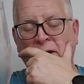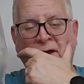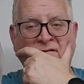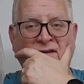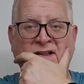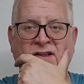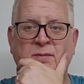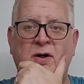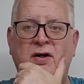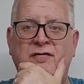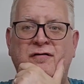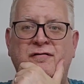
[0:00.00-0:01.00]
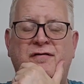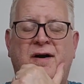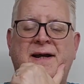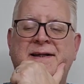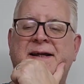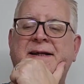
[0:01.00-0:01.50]
In fact, tomorrow from
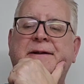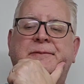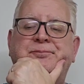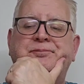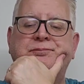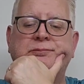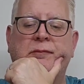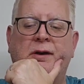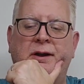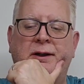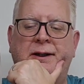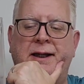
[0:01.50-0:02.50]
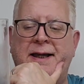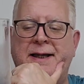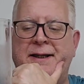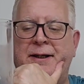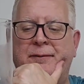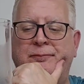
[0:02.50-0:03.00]
Friday,
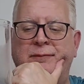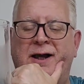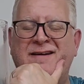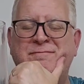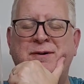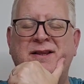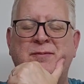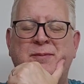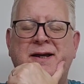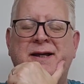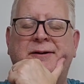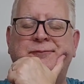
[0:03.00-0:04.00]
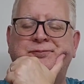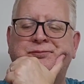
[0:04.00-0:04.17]
I've picked the beer,